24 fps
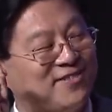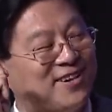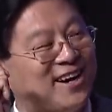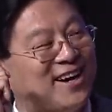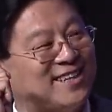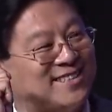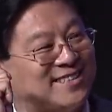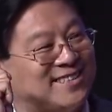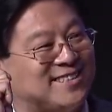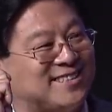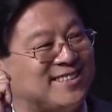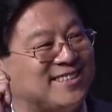
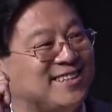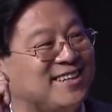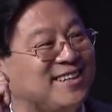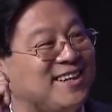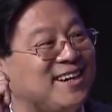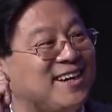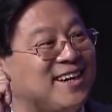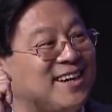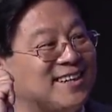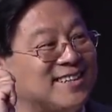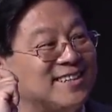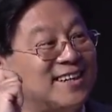fast.
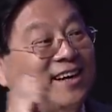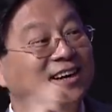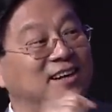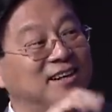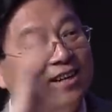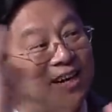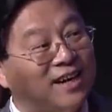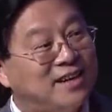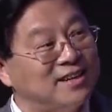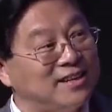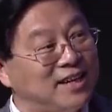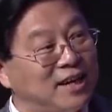yeah,
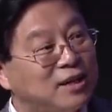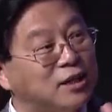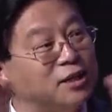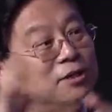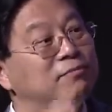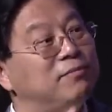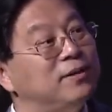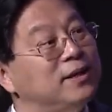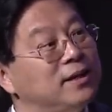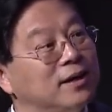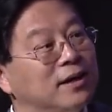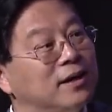maybe... that, that,
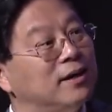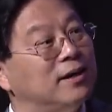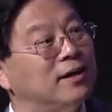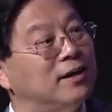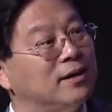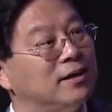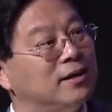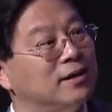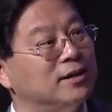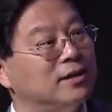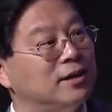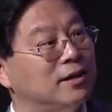could be a,
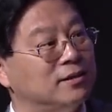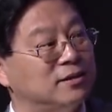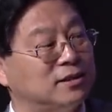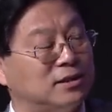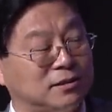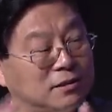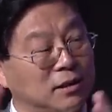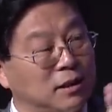a, a,